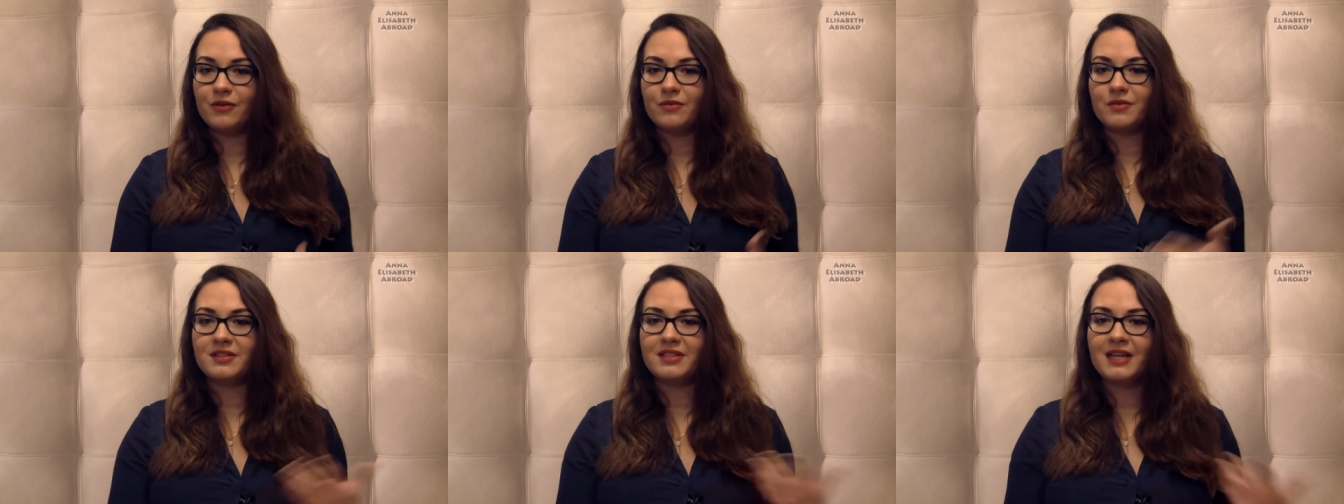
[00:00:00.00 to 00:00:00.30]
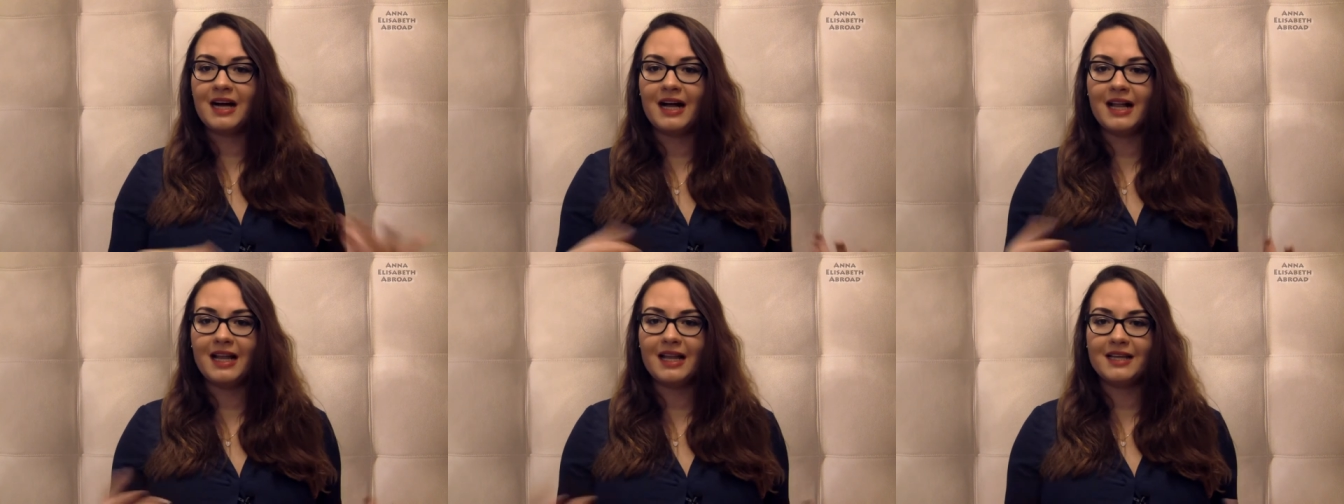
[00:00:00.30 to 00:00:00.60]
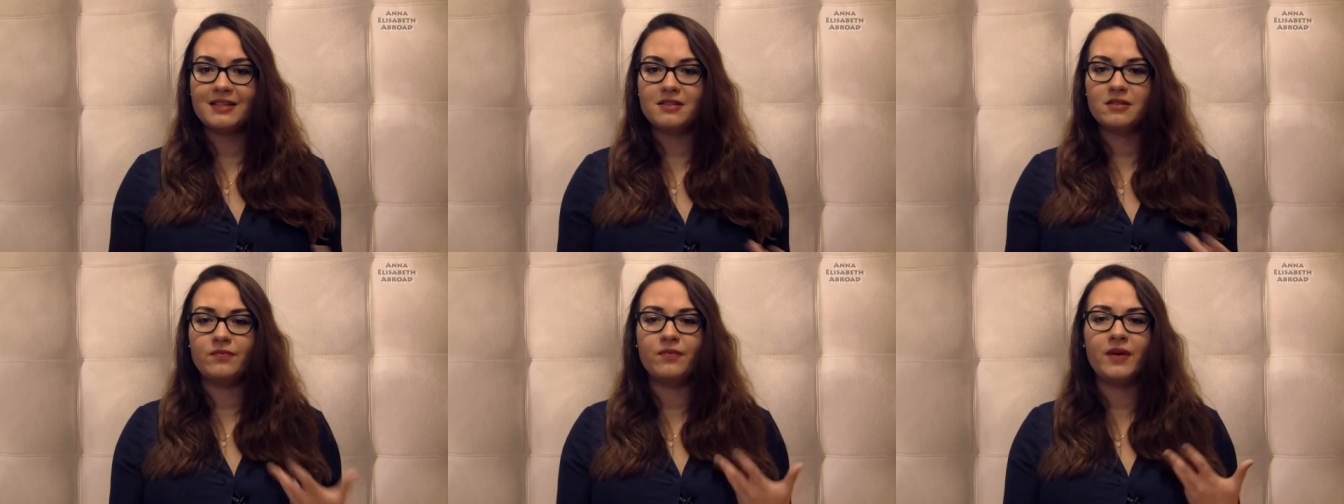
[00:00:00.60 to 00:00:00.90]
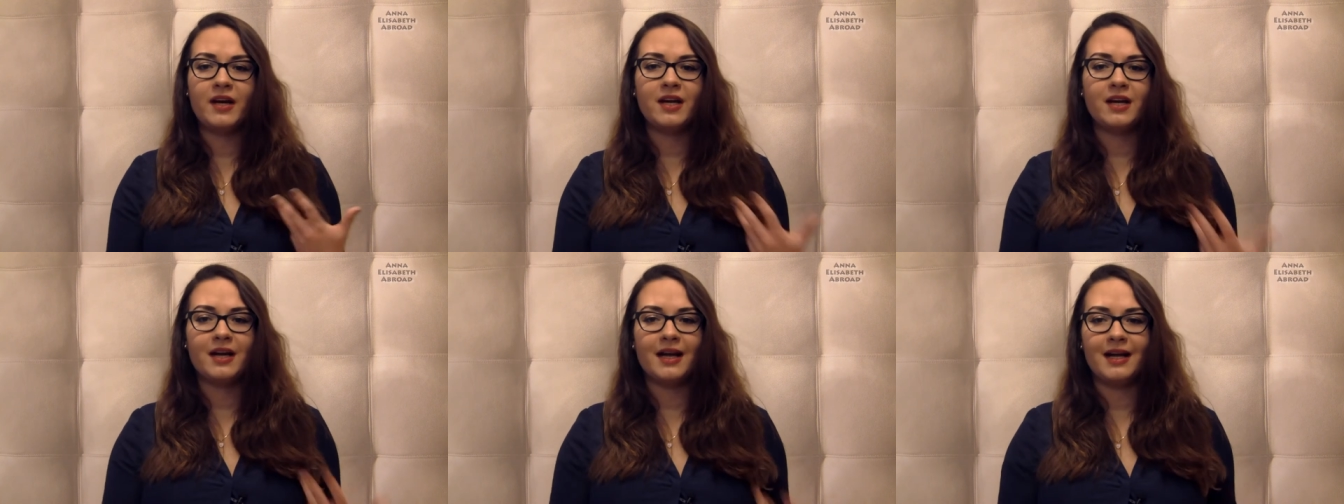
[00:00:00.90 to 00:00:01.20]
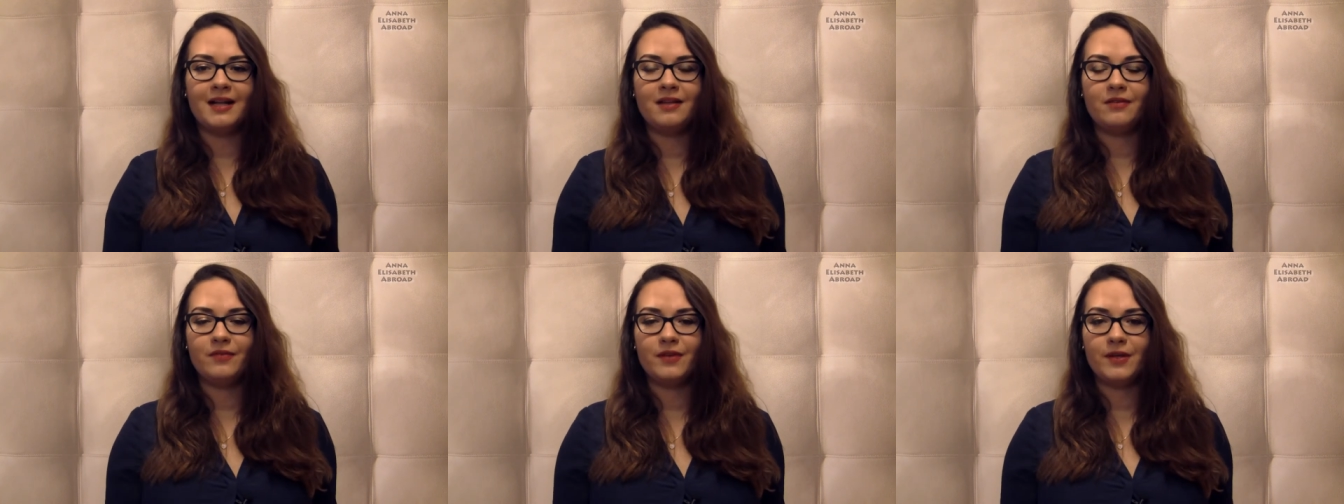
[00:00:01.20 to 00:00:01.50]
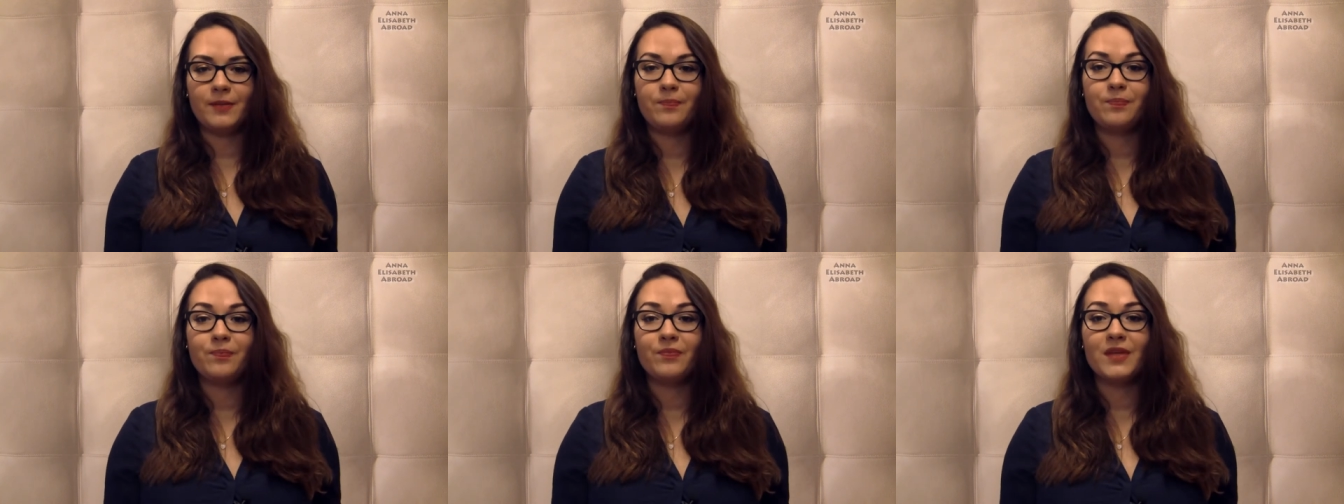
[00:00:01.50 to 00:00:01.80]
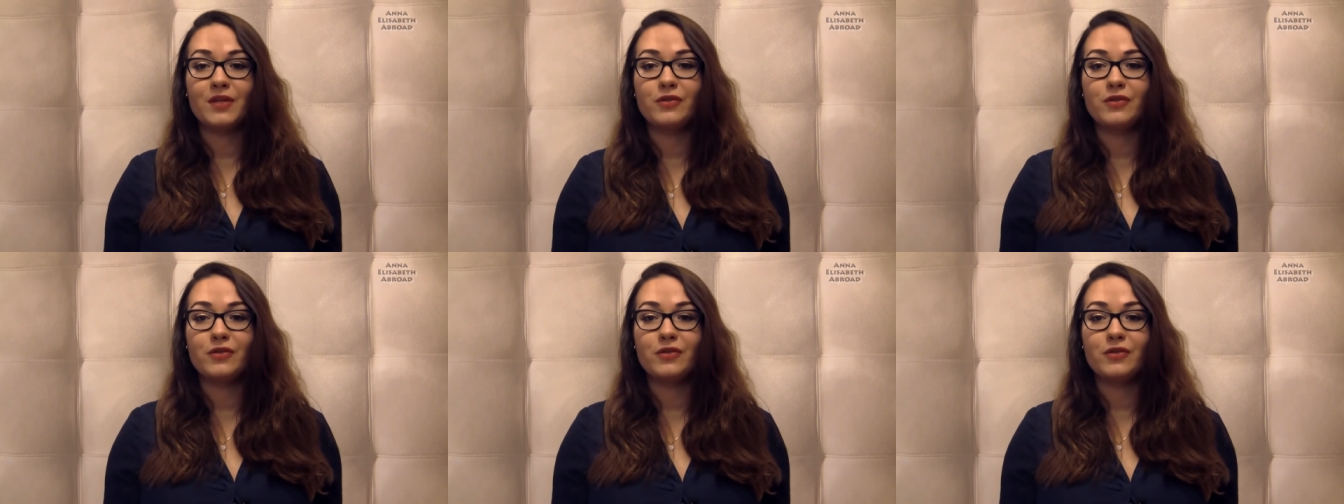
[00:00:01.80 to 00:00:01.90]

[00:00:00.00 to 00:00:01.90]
know, salads, very healthy.